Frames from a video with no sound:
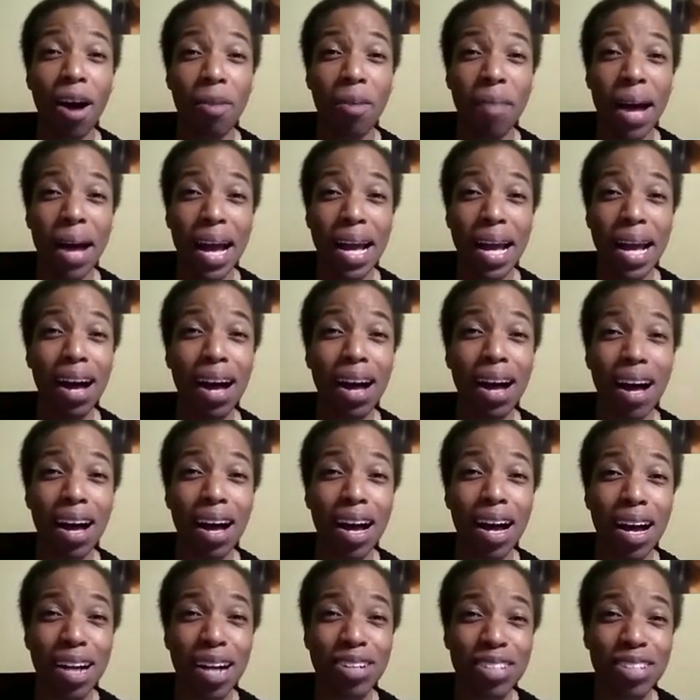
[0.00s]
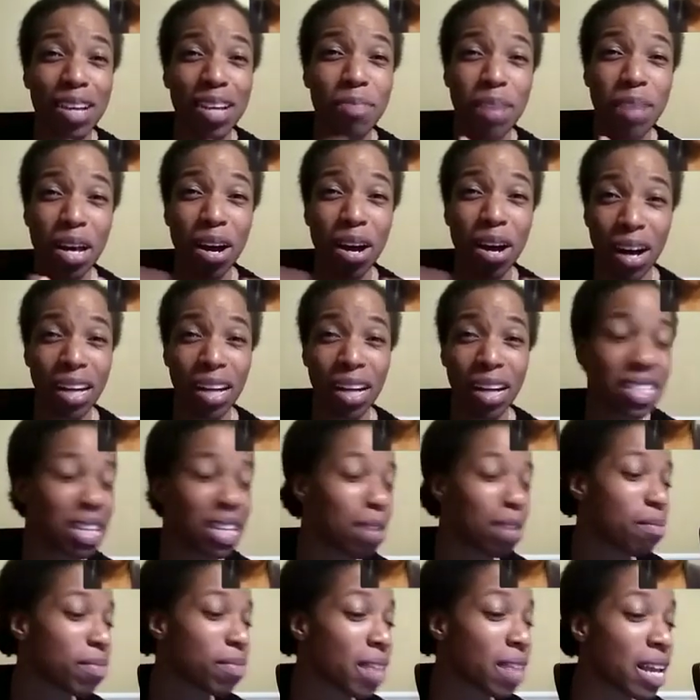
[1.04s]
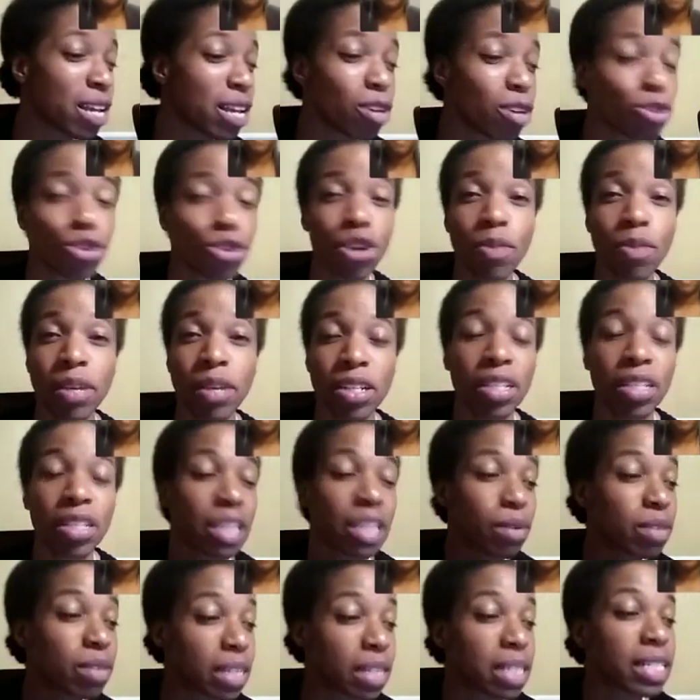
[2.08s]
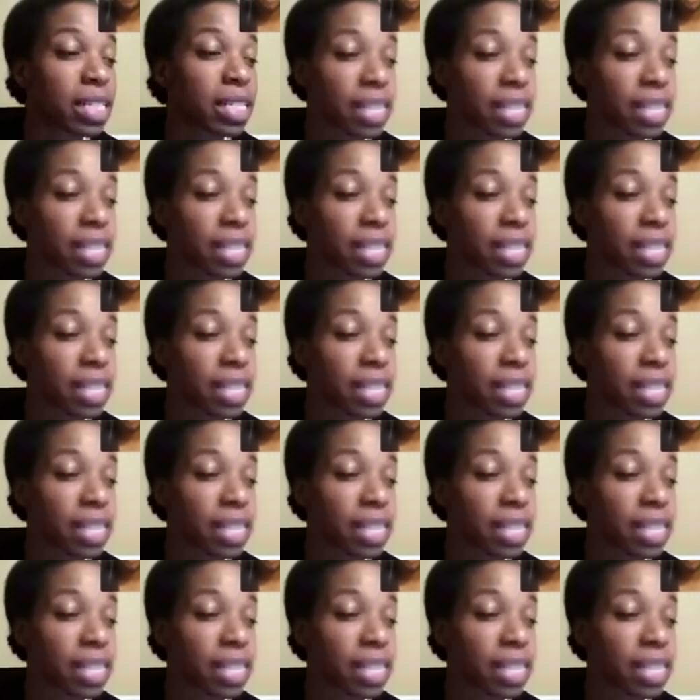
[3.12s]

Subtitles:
my gosh, that'd be awesome. Thank you so much. Because I was gonna say